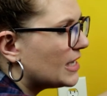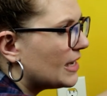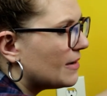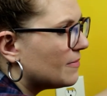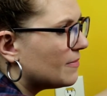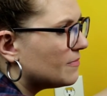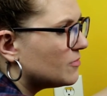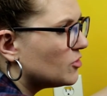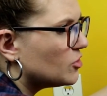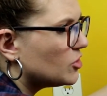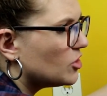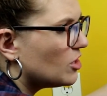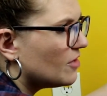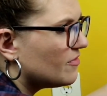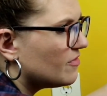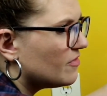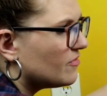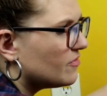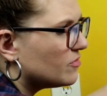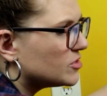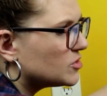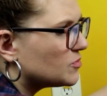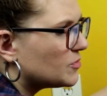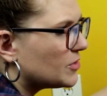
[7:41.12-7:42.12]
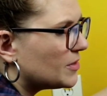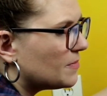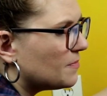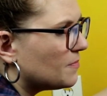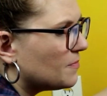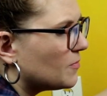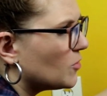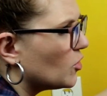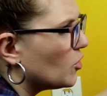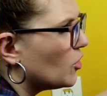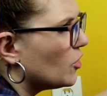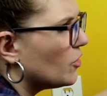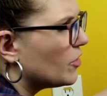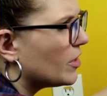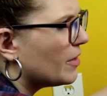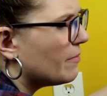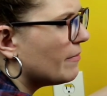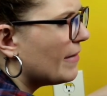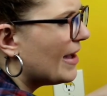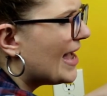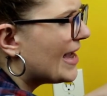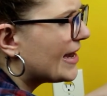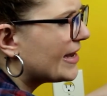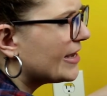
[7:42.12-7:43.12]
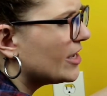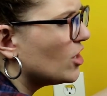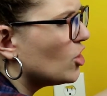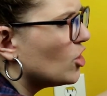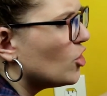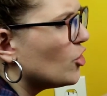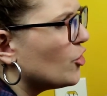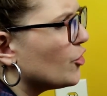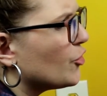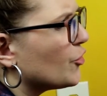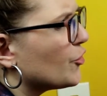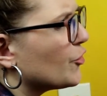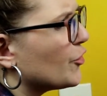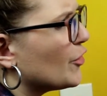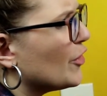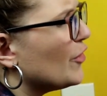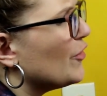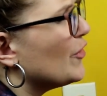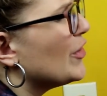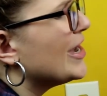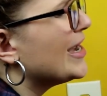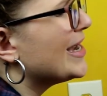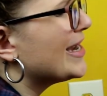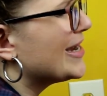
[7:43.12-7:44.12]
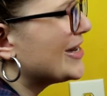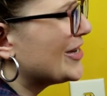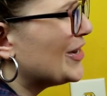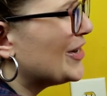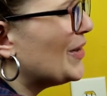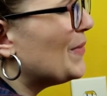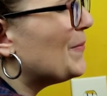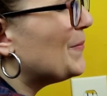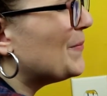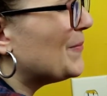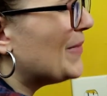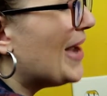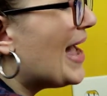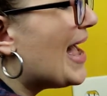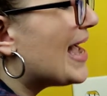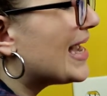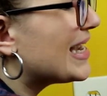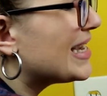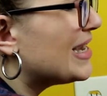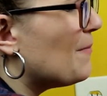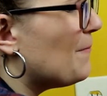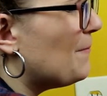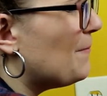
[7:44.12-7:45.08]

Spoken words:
I took you up a full screen. Girl, come back. Girl, come back.